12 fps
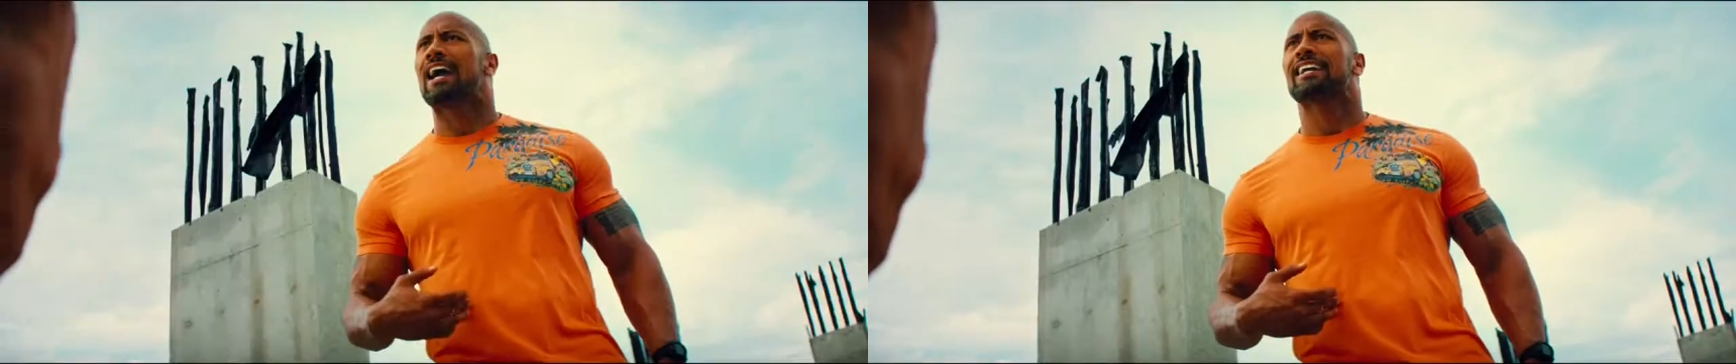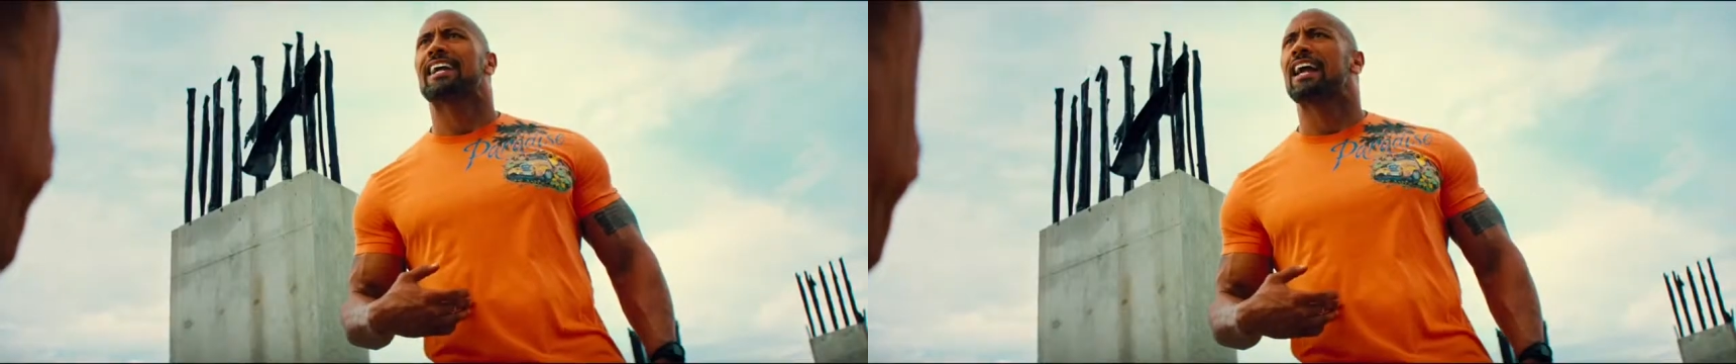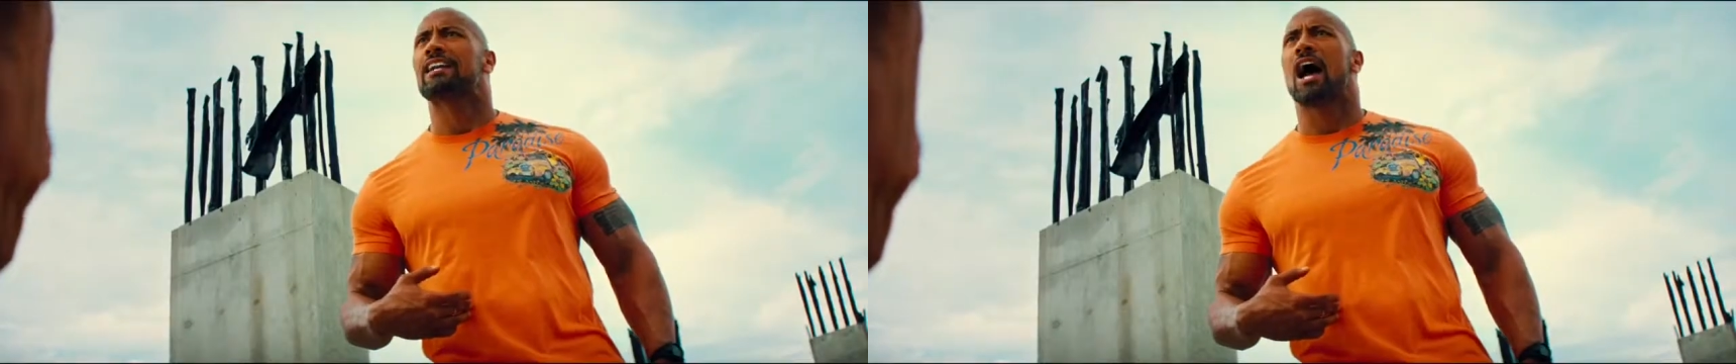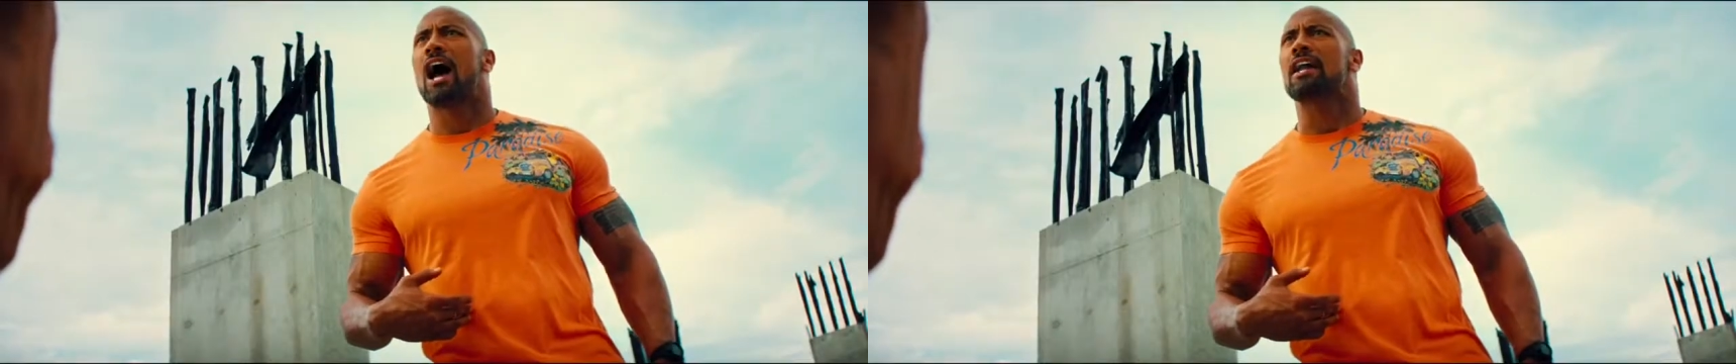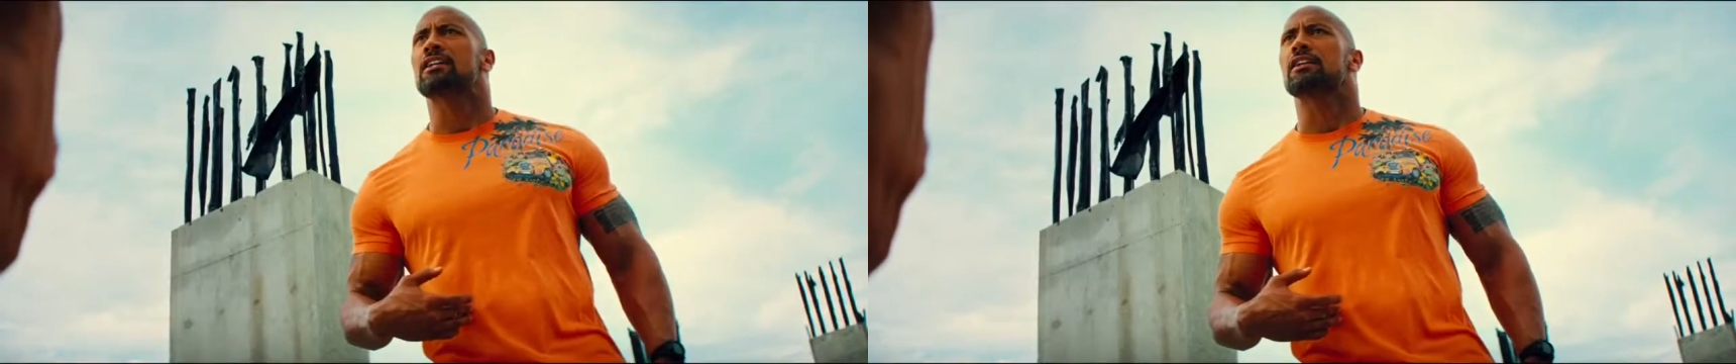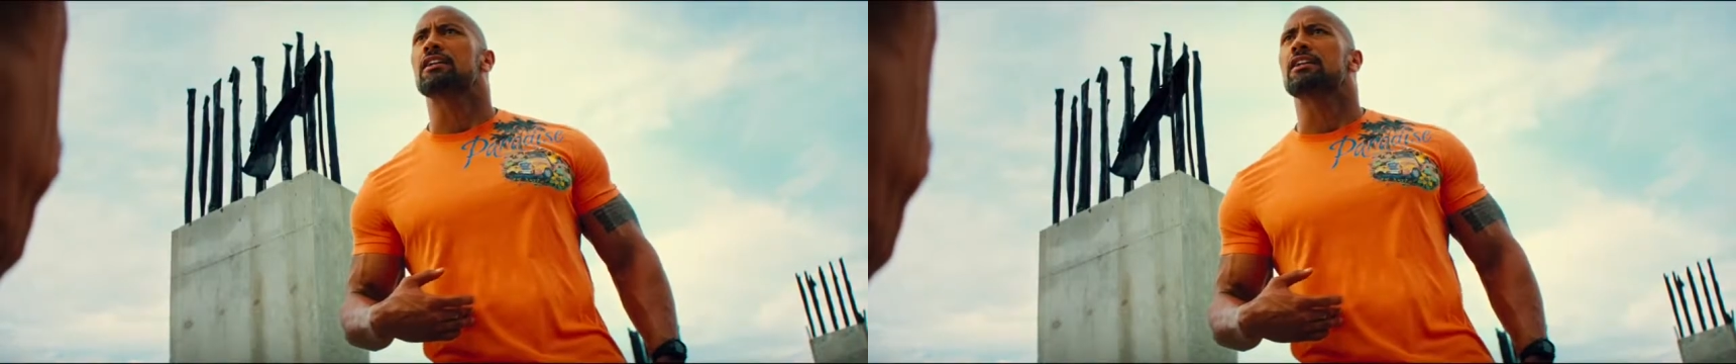I cannot
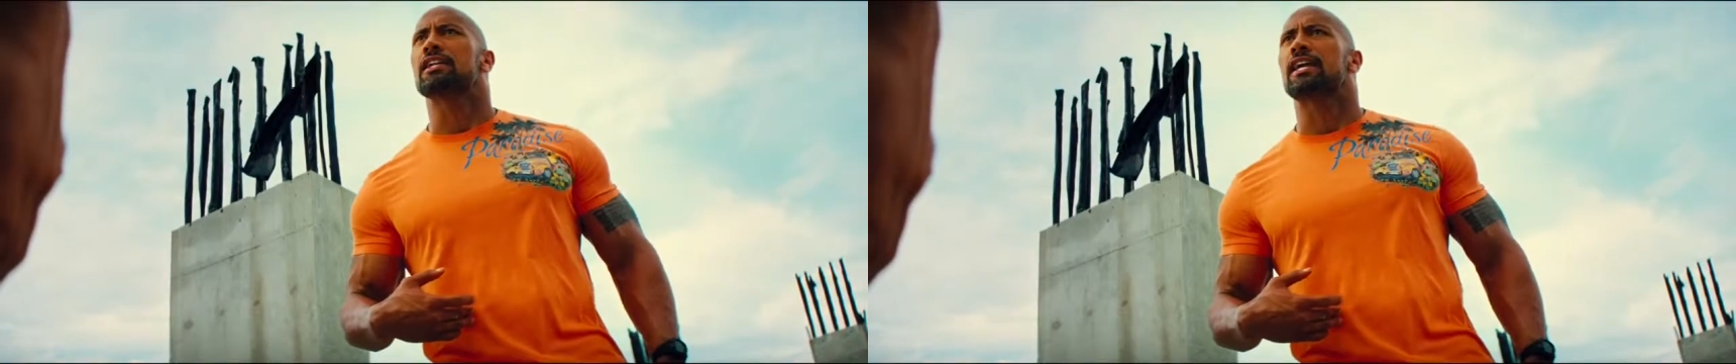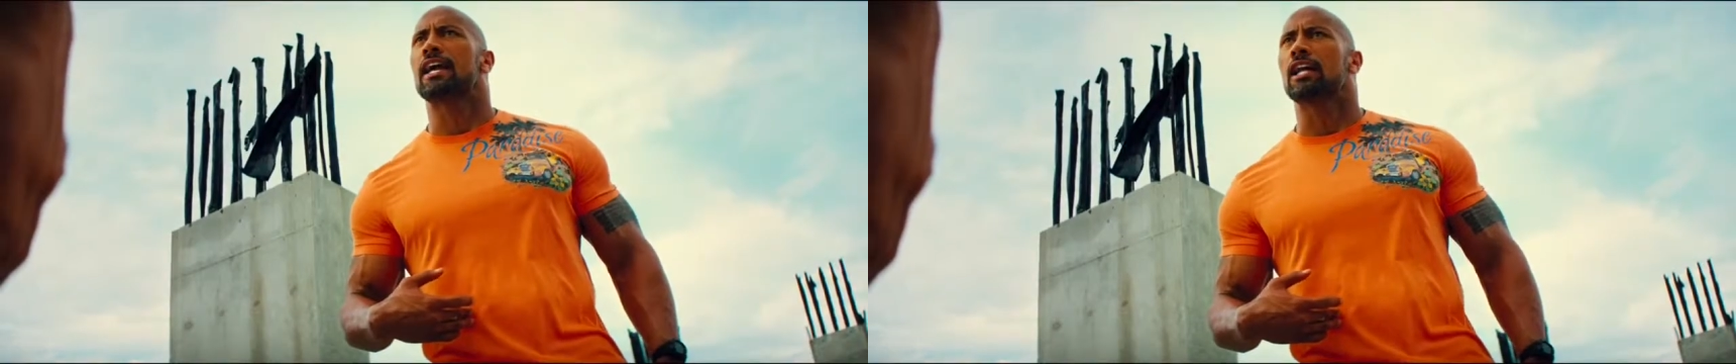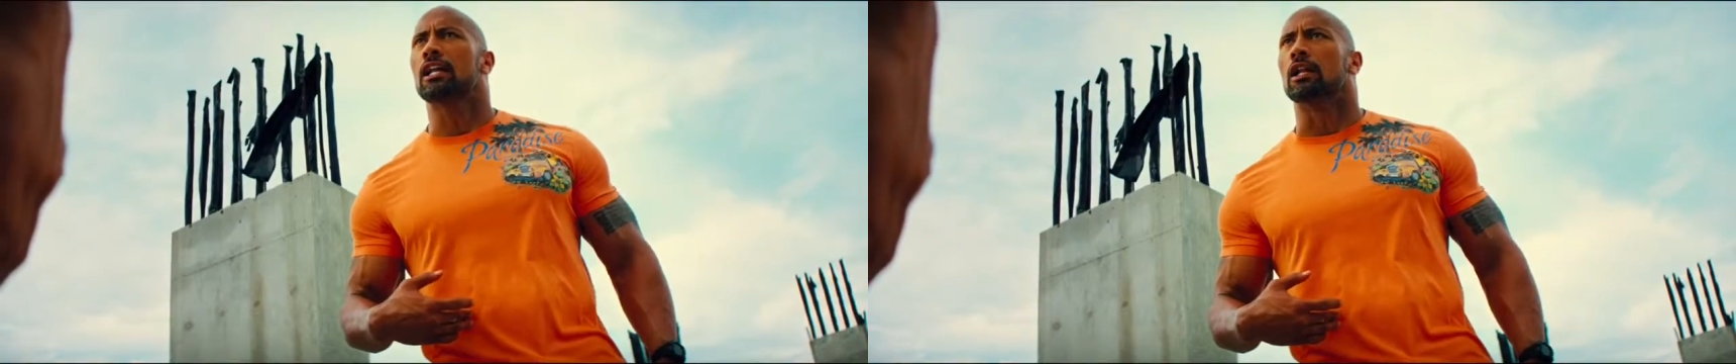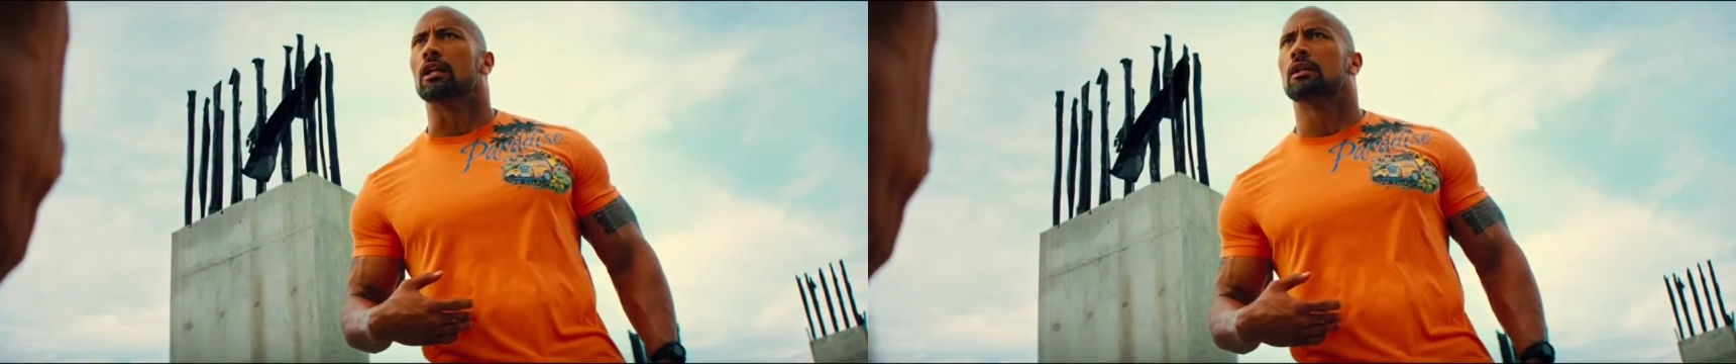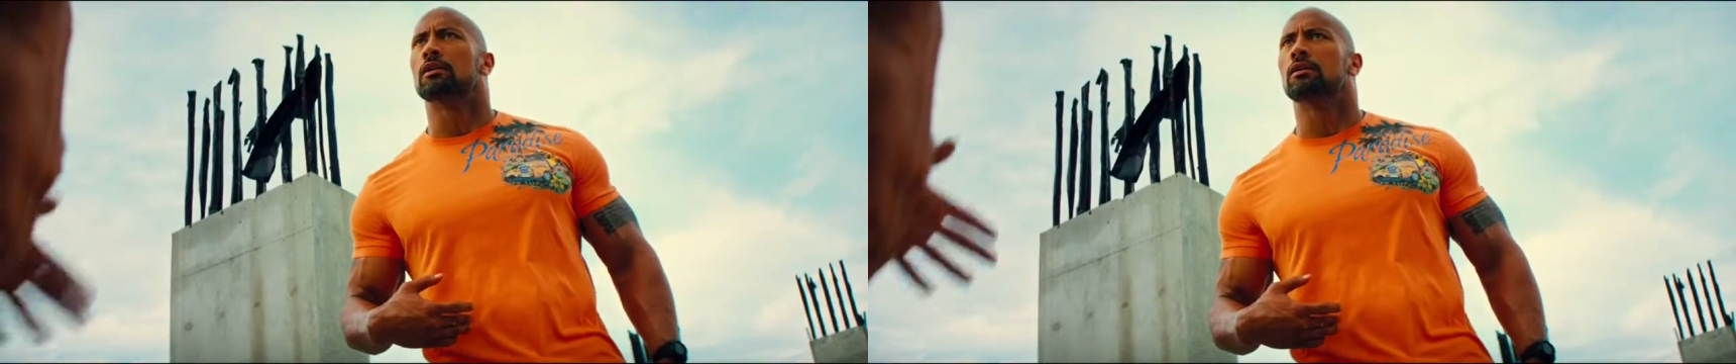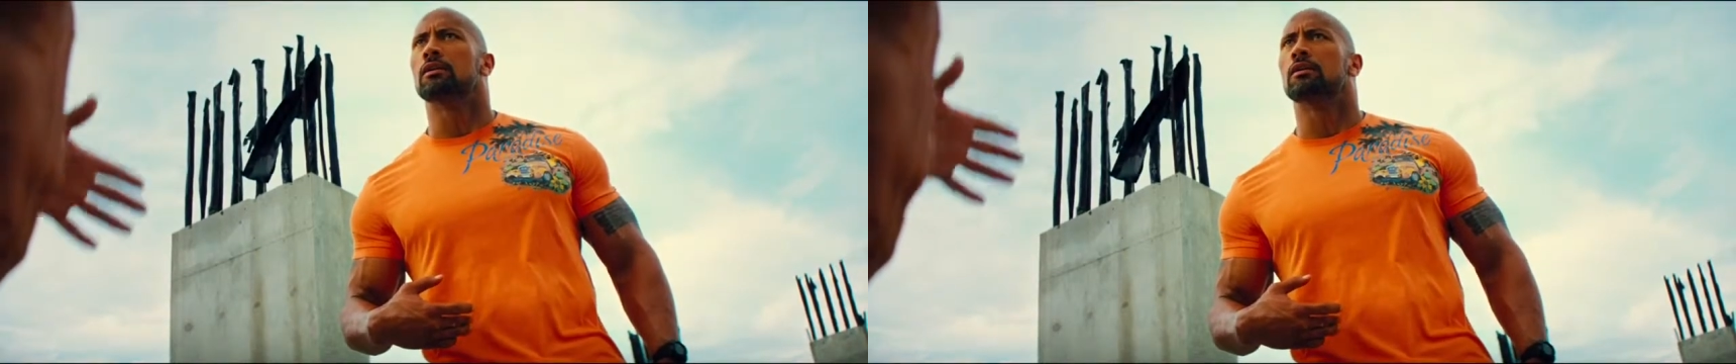kill.
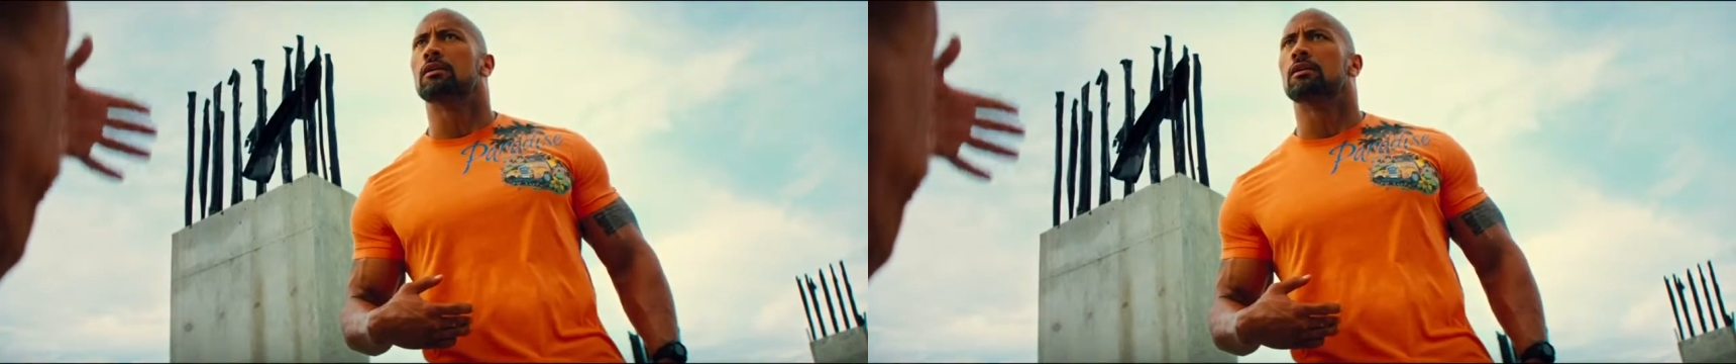Duly